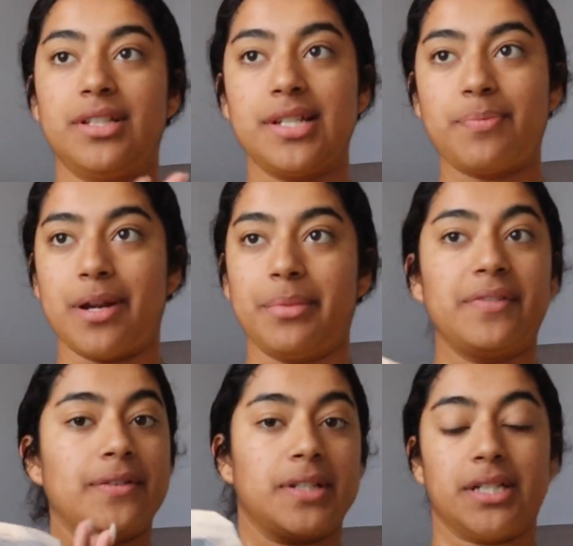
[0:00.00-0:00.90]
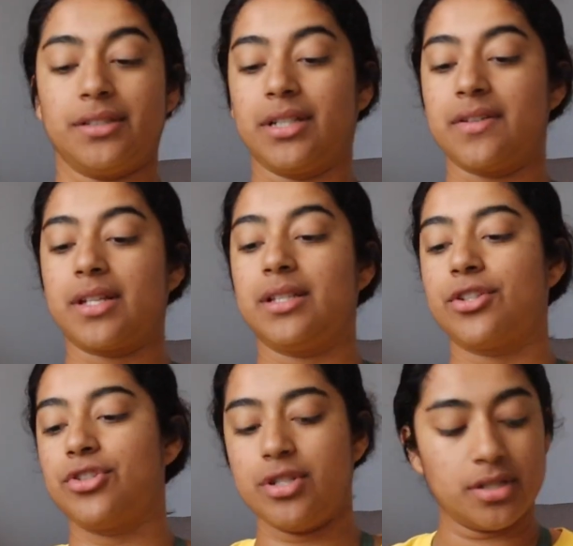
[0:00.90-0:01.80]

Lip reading: This is probably my favorite color out of the collection.